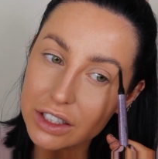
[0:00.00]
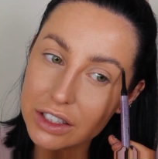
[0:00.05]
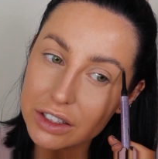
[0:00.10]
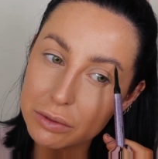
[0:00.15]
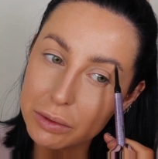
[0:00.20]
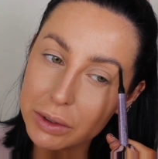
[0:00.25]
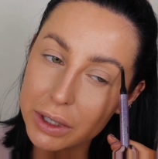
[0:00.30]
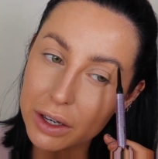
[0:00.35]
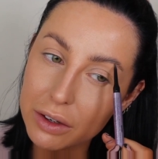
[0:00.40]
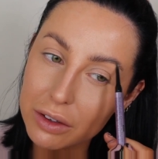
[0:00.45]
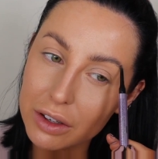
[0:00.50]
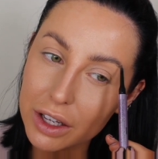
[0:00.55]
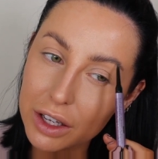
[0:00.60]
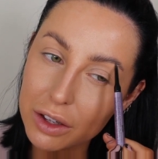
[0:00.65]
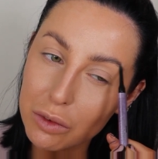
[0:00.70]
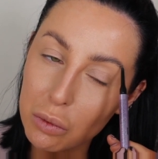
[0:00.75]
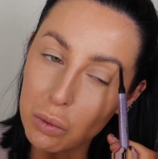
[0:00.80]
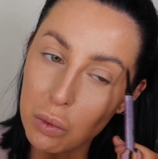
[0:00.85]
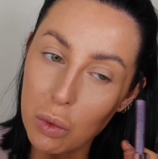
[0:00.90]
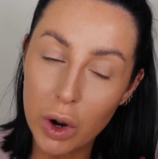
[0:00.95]
He's been in
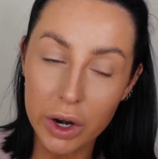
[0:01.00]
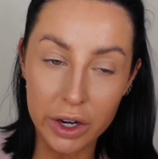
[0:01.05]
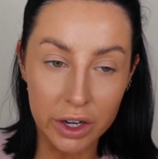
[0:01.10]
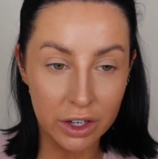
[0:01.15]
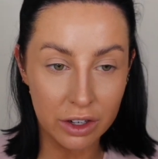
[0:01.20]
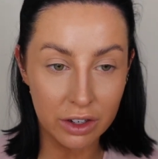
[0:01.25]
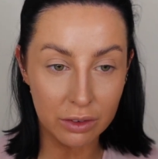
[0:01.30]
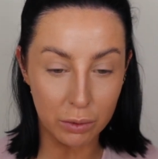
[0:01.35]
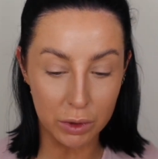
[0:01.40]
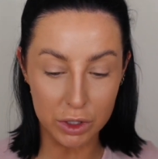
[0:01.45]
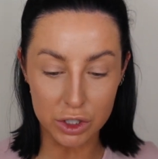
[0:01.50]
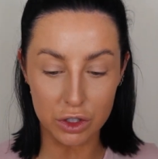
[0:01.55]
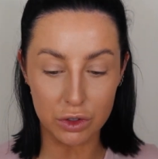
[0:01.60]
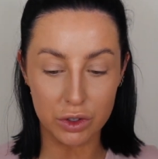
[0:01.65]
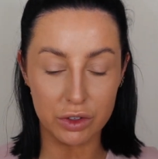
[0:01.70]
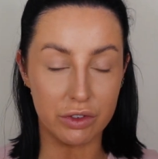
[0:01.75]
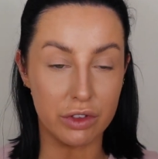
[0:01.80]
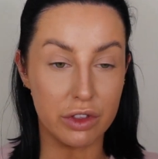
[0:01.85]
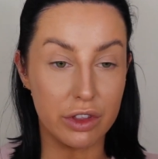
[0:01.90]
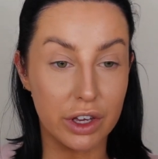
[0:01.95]
like one, which I
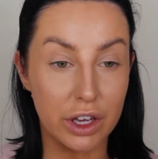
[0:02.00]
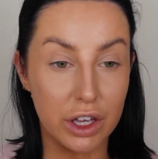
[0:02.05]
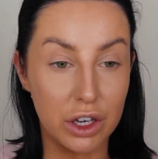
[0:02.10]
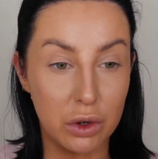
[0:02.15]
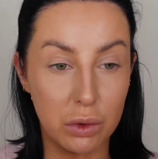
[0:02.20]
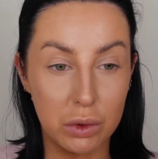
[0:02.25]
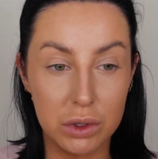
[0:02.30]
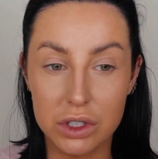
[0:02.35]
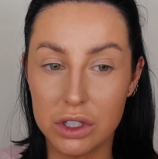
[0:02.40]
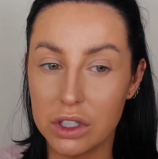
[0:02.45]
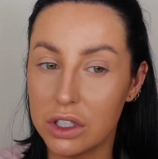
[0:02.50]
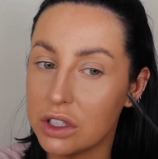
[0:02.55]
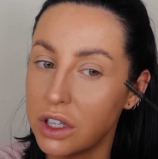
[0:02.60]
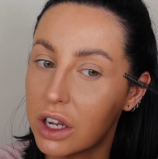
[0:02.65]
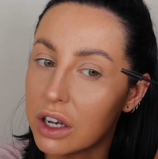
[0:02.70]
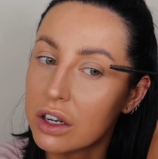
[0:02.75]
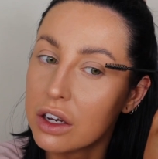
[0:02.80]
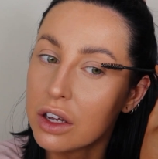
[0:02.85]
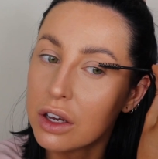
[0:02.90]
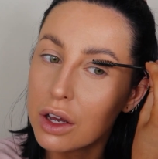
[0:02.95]
don't even think he knows that he's
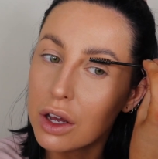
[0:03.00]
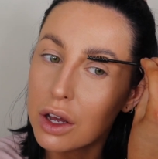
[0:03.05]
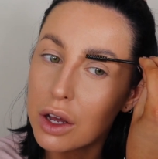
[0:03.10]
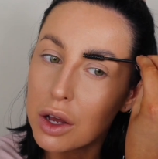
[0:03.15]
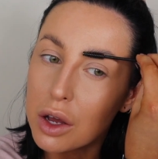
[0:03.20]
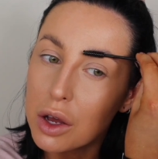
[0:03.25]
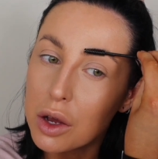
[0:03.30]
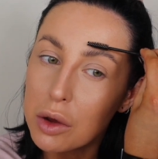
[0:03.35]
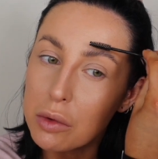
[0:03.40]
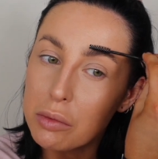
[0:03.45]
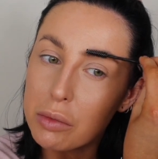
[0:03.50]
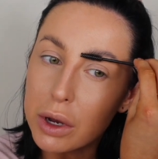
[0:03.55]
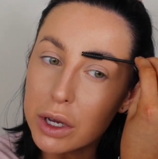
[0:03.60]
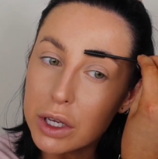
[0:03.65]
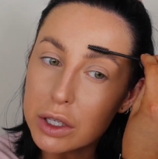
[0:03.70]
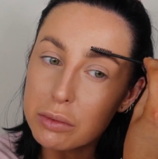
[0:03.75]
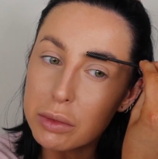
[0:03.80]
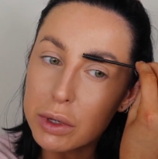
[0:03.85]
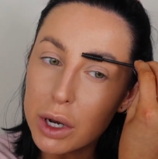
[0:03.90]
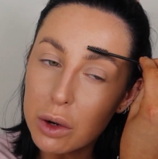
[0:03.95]
in, but
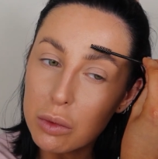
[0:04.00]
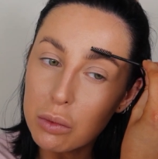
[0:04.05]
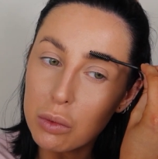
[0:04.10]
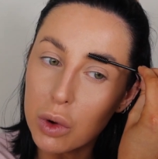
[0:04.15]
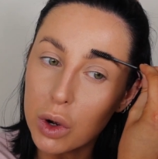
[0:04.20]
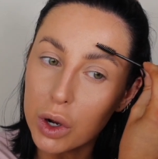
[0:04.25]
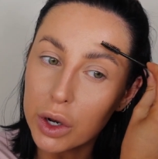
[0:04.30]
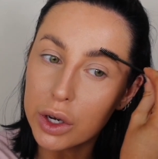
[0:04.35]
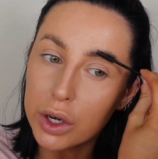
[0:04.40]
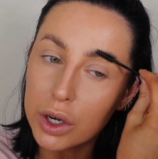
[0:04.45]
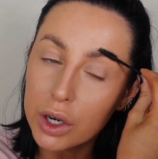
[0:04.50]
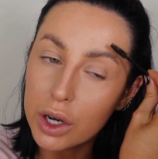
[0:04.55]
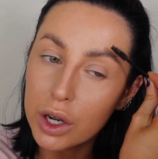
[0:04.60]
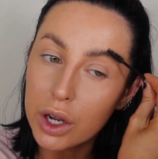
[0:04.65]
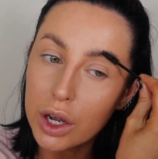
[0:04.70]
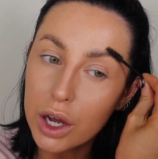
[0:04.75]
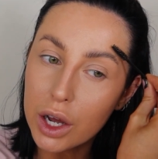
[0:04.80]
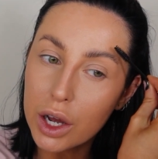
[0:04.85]
he's been in one.